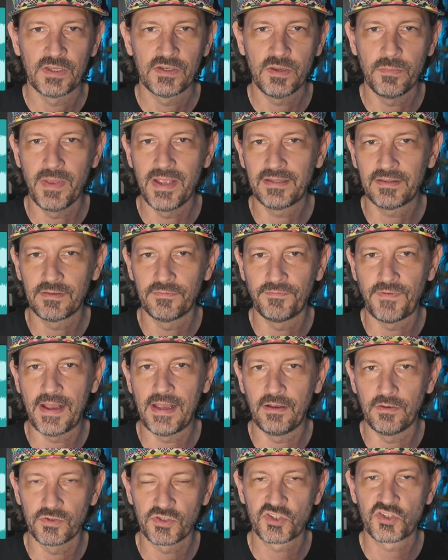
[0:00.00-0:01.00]
to make the
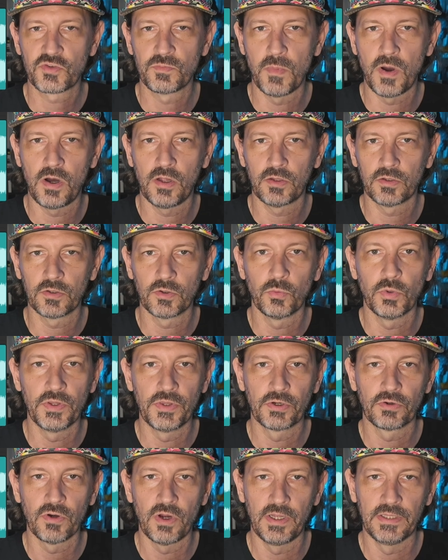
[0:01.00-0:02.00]
files smaller
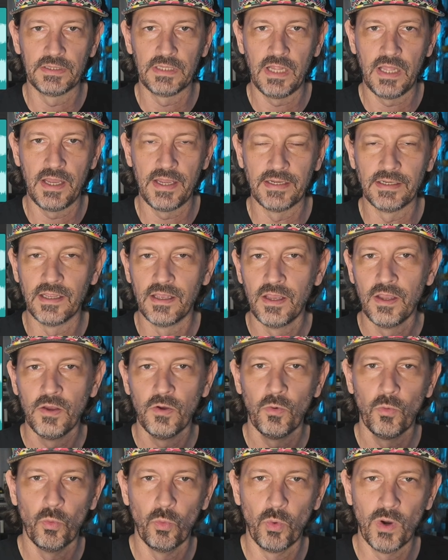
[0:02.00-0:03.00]
when they're online.
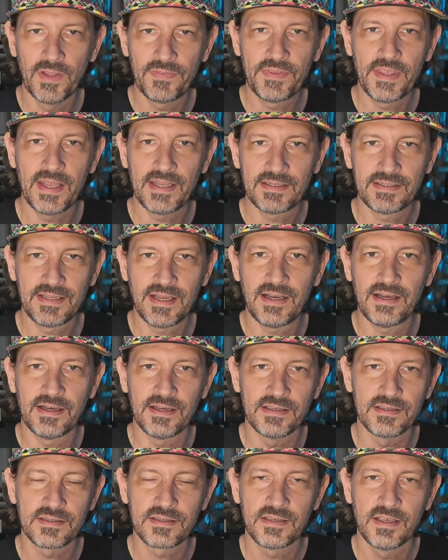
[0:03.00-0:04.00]
What that
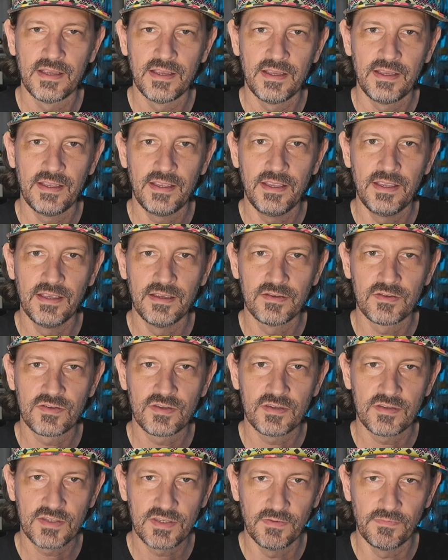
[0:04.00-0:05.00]
does
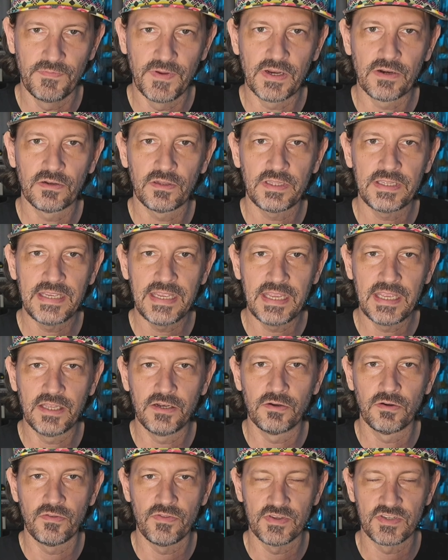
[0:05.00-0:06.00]
is severely
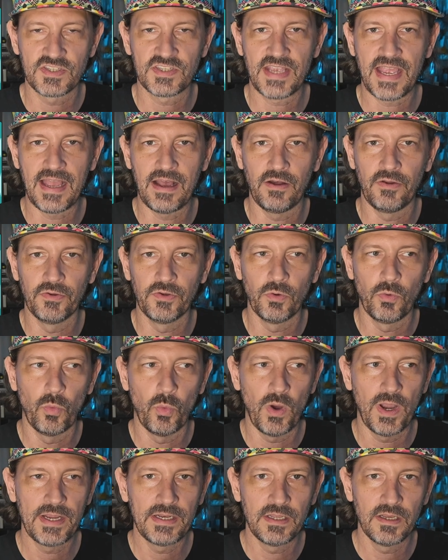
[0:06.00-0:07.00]
hinder the sound,
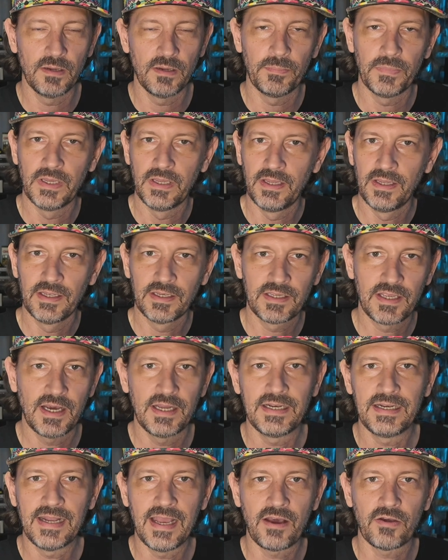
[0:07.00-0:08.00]
wind up
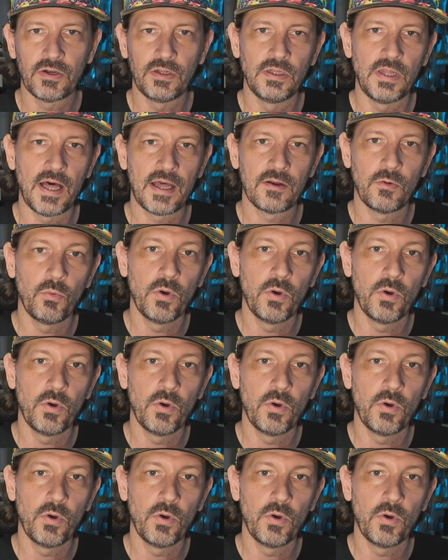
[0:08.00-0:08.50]
cutting out a lot